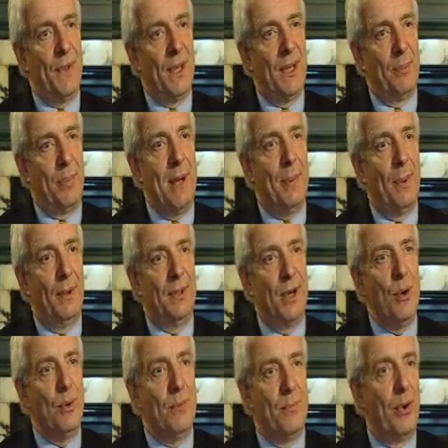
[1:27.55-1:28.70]
that people
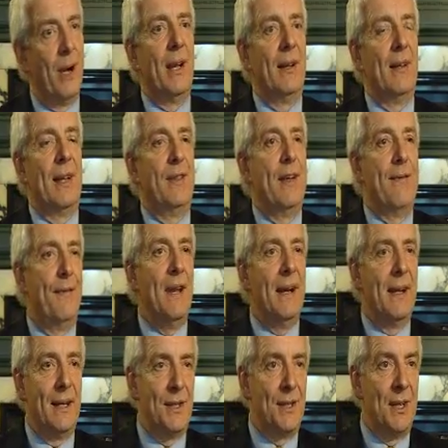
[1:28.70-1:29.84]
don't bring their
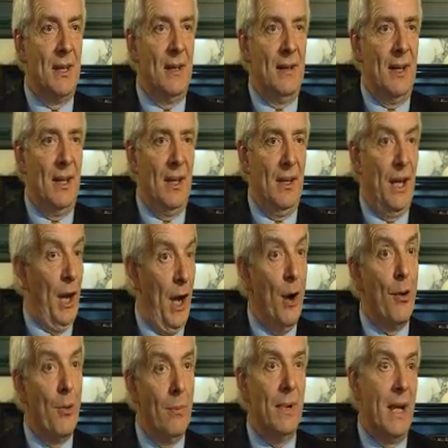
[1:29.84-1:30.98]
feelings at
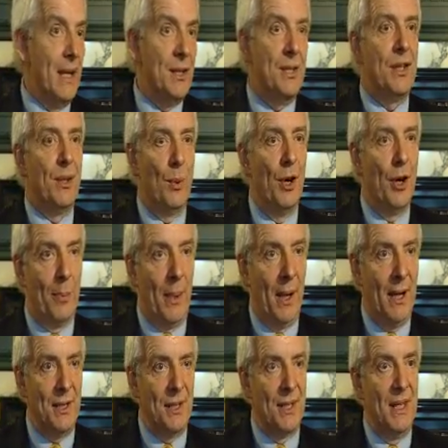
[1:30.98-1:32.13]
home into the
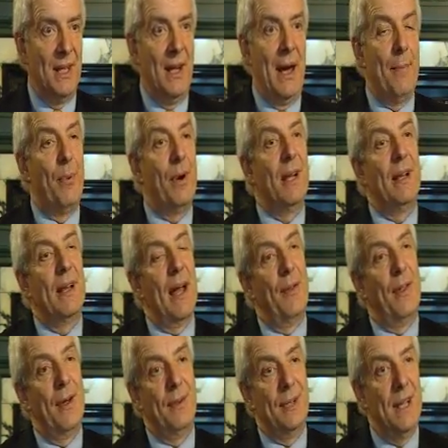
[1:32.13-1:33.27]
workplace and bringing how
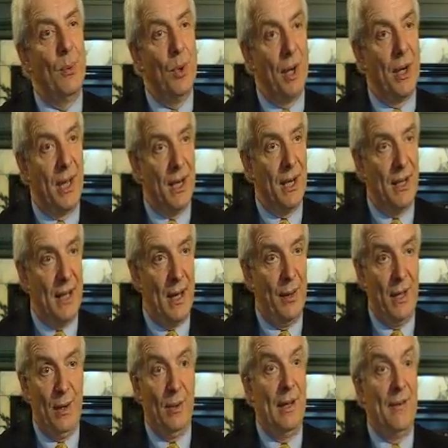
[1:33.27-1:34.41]
they're working, how
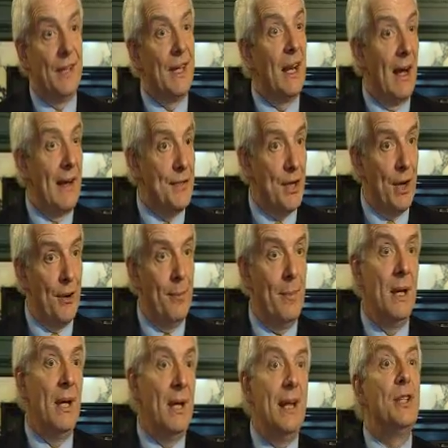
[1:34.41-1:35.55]
they're living their lives at home
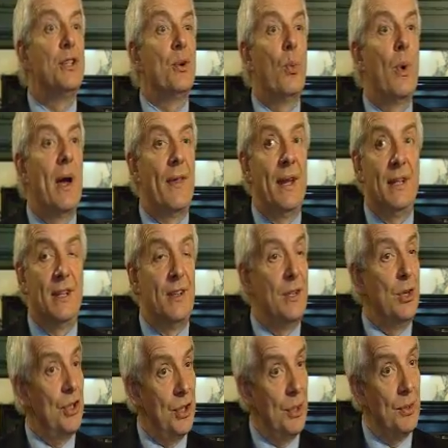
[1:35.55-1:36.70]
into where they
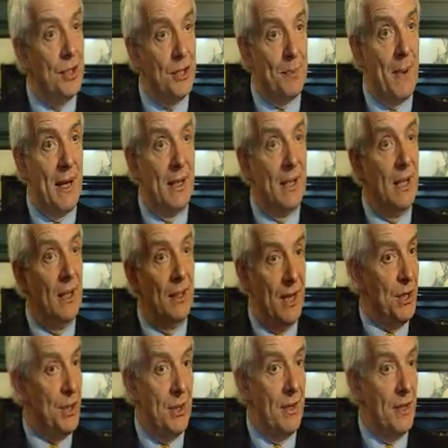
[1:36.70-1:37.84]
just choose to spend their
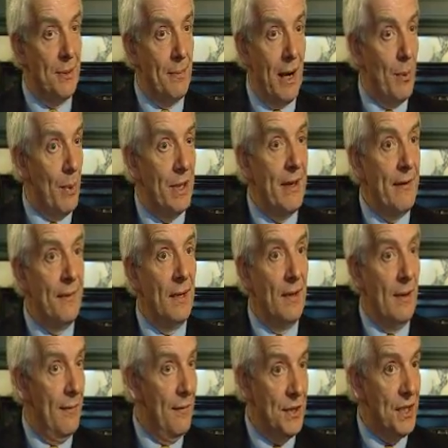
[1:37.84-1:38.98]
tourism money when they're
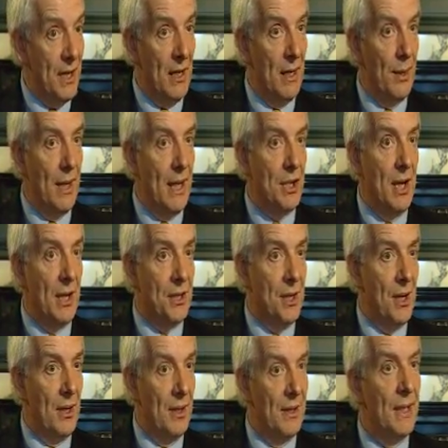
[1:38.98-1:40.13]
visiting a location like
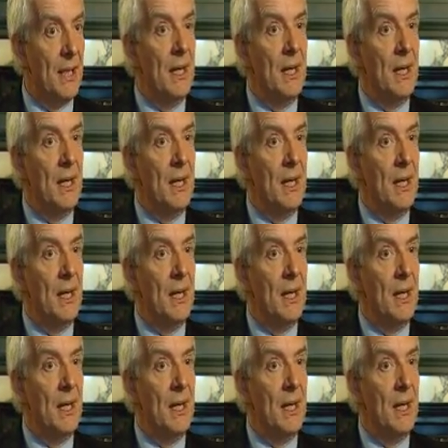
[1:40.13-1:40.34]
Scotland.